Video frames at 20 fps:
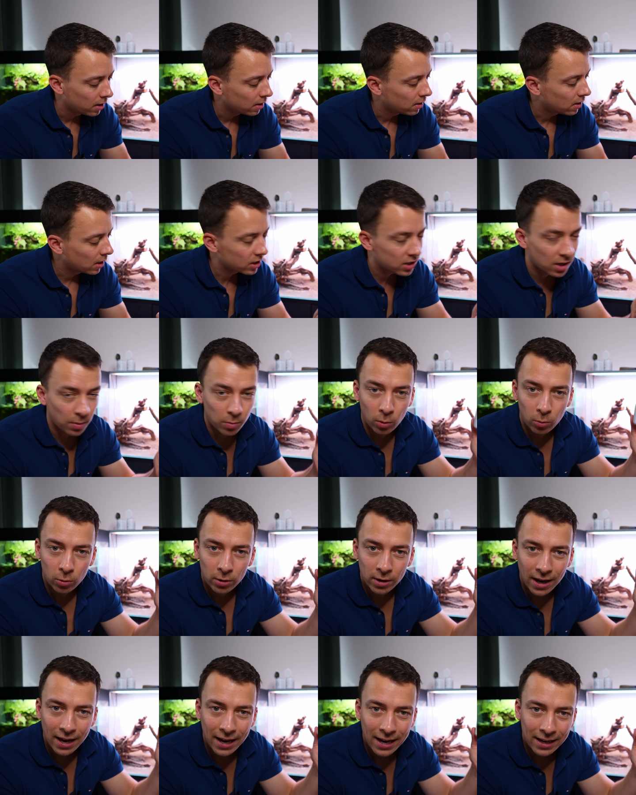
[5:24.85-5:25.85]
Next up, I'm going
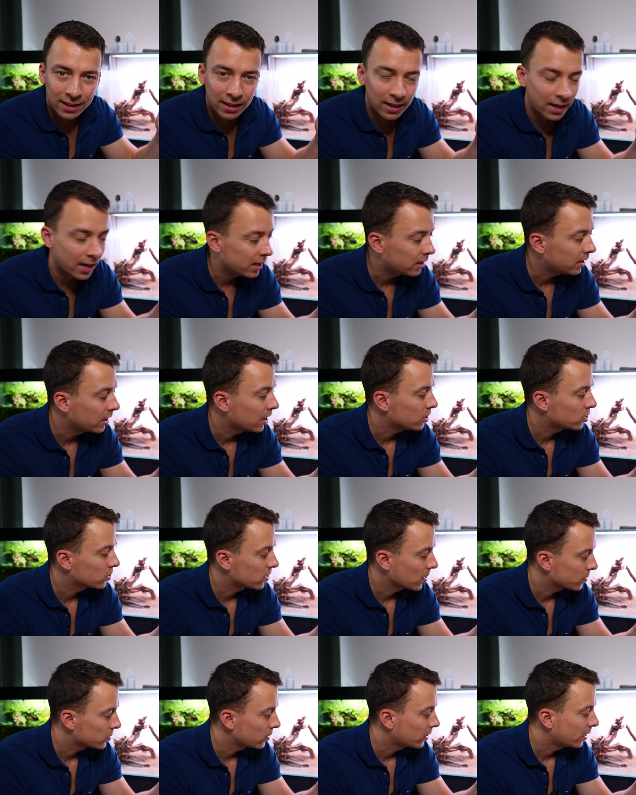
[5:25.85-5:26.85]
to add the ADA
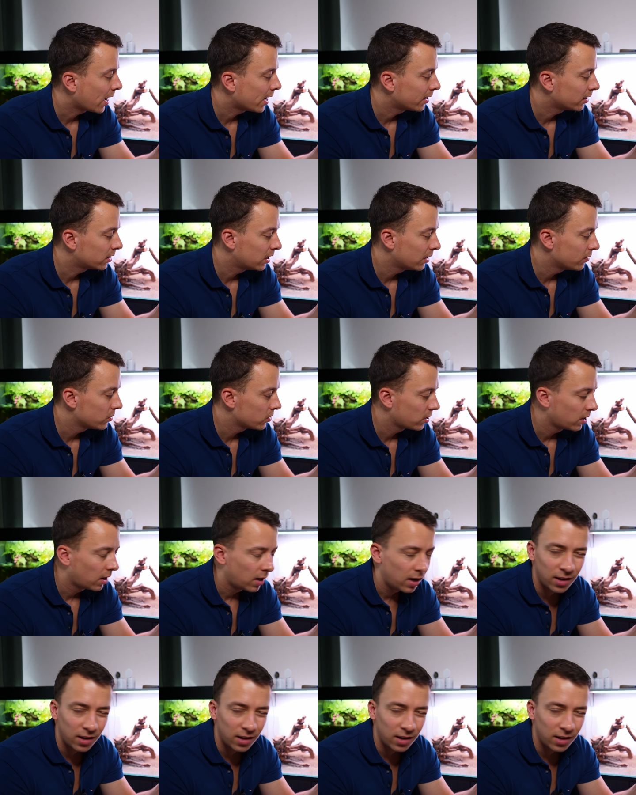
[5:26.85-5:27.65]
substrate additives.